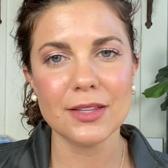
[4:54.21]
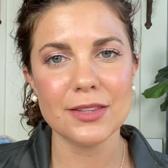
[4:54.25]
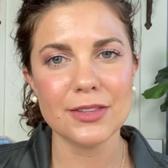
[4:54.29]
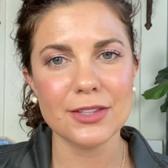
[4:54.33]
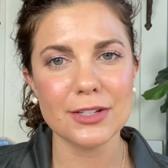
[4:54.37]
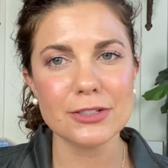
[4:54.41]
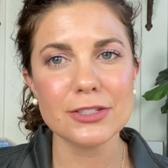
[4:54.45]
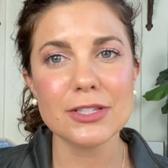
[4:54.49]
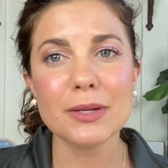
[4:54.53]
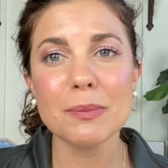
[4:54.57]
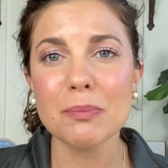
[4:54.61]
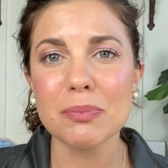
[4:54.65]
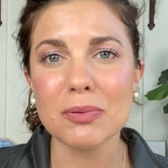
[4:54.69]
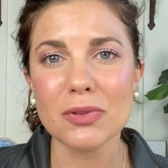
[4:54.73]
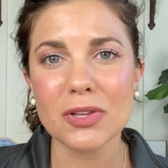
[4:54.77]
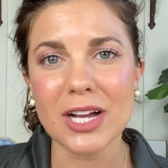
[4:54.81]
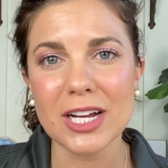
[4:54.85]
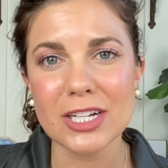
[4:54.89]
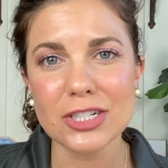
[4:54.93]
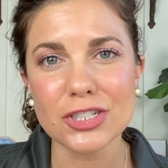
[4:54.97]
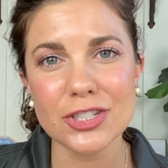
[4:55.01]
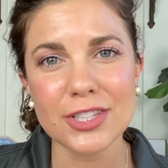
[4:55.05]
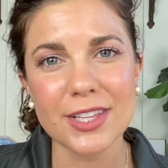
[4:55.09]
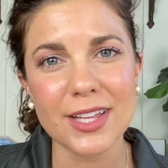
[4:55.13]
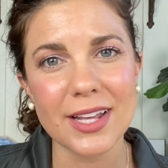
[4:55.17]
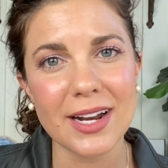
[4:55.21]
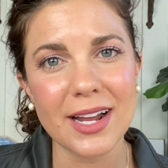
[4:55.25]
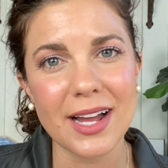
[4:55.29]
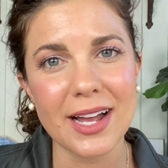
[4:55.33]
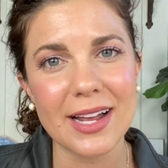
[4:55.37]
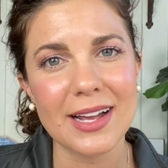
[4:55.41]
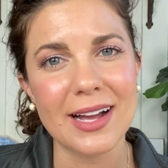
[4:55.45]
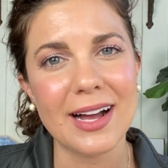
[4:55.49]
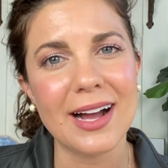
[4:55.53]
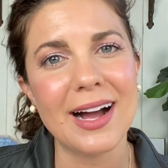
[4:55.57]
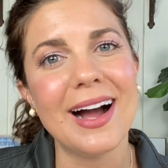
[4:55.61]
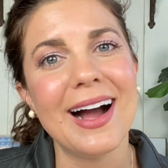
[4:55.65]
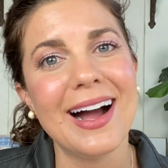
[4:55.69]
There's a blush that I
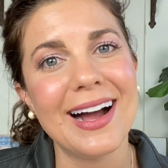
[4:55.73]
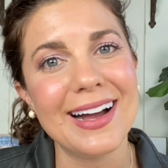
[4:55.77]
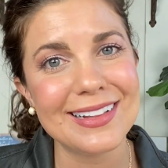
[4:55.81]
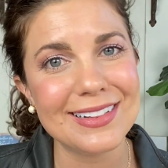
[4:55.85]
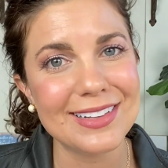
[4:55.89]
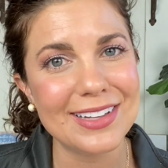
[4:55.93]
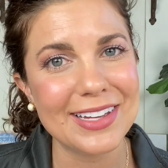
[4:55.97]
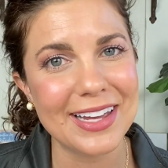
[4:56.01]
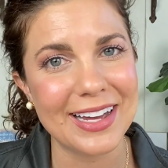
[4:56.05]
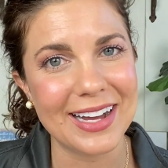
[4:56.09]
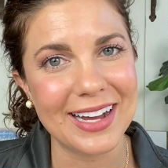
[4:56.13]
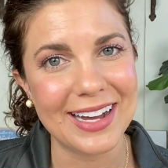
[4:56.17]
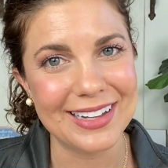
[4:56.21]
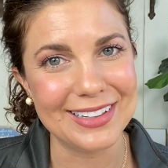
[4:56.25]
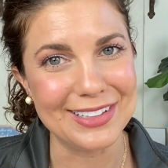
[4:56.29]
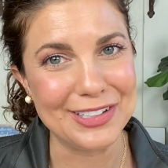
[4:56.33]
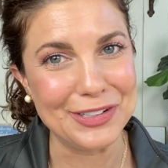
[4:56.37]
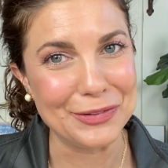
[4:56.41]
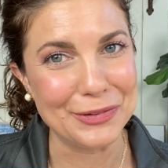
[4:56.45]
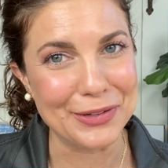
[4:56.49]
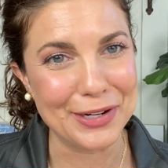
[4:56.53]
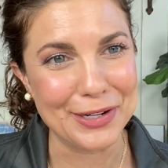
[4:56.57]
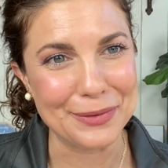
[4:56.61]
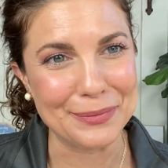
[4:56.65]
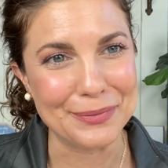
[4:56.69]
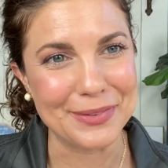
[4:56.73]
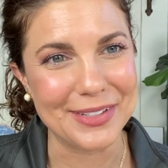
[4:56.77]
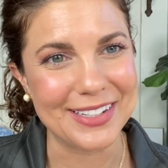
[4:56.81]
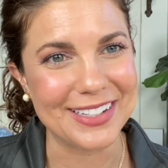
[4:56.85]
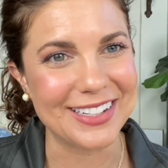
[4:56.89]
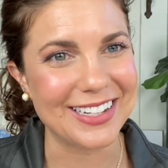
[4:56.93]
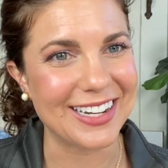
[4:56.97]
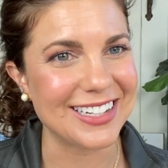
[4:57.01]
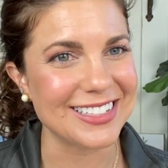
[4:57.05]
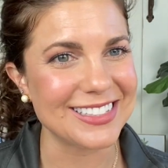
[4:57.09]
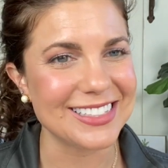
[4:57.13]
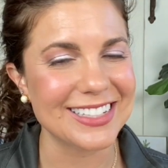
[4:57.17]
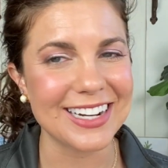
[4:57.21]
highly, highly recommend,
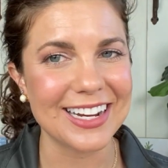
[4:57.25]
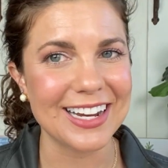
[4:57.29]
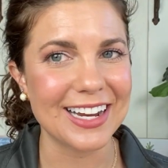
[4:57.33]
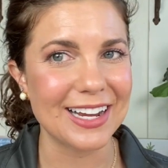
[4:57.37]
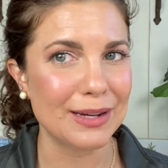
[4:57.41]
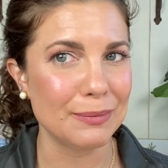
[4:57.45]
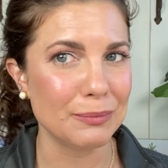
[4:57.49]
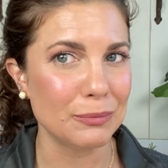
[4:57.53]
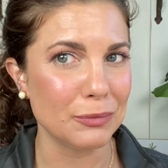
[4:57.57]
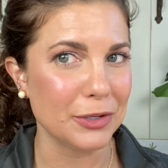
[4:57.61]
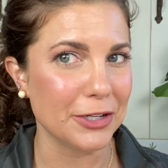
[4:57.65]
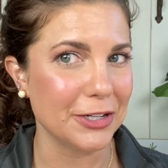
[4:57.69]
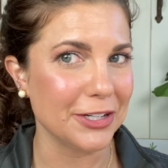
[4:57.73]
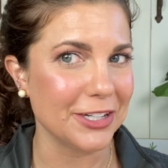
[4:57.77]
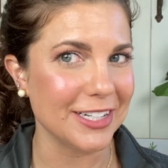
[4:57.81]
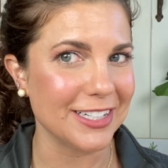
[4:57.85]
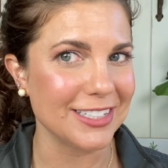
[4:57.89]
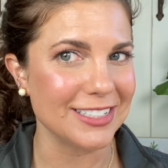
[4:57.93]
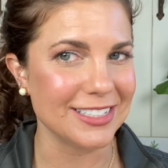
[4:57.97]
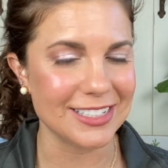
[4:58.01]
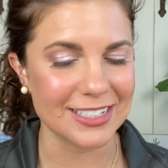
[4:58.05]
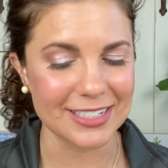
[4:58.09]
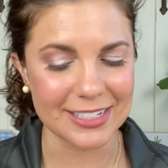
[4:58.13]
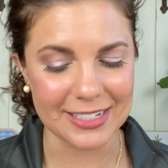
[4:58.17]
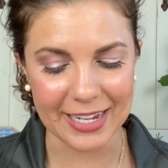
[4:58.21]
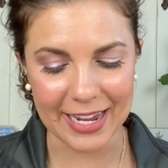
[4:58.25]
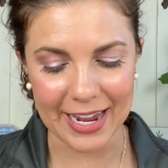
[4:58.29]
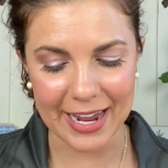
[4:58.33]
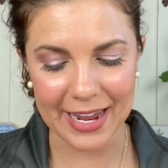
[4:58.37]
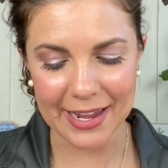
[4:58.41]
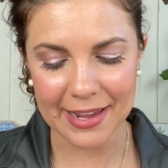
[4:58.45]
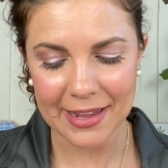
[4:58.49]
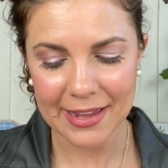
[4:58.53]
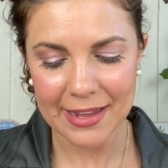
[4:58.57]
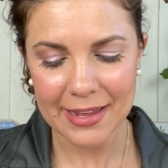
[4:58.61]
guys, and I am wearing it today.